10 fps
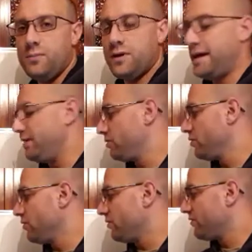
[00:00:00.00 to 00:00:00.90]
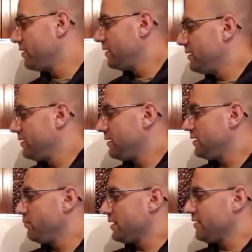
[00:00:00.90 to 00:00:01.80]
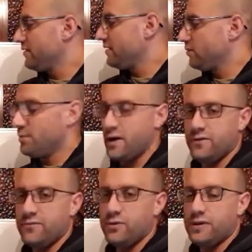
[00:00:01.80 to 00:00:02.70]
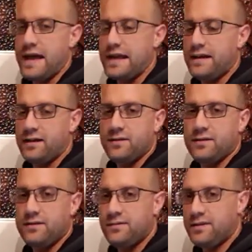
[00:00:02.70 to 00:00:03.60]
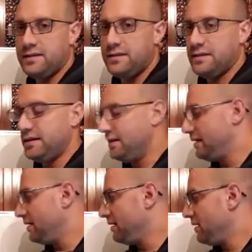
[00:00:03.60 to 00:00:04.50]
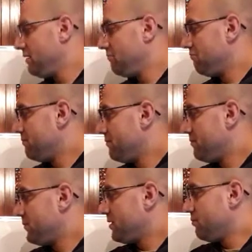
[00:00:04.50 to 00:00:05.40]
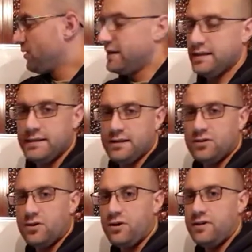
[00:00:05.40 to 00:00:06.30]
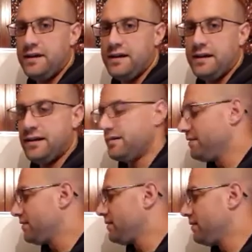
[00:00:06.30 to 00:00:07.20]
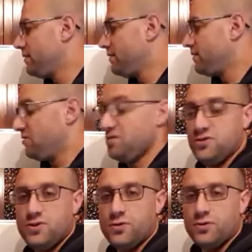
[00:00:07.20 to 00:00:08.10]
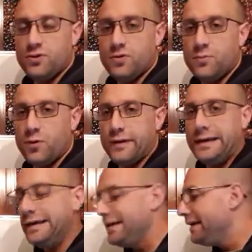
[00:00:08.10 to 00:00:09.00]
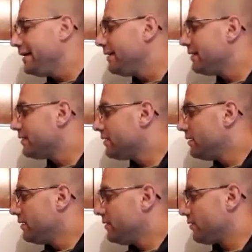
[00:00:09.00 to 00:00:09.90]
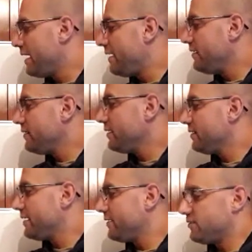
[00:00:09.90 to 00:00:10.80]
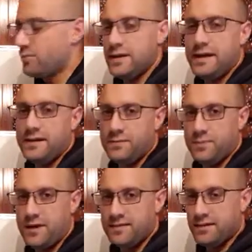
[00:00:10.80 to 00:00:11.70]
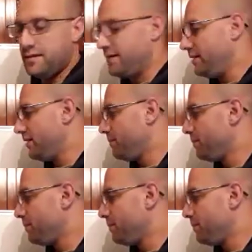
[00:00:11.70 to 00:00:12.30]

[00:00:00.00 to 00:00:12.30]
Planet Earth. Here we can think about volcanic activity, plate tectonics, the geothermal heat. So anything that is related basically